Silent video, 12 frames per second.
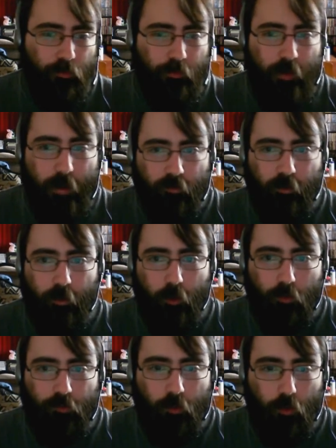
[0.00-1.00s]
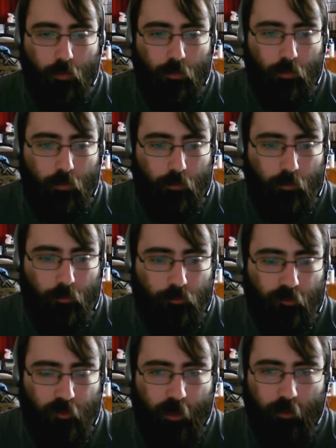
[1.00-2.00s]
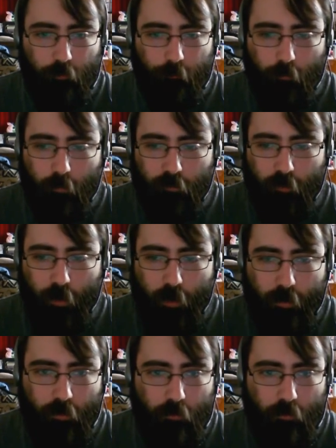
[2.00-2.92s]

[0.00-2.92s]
So yes, I can also just ketchup for this guy.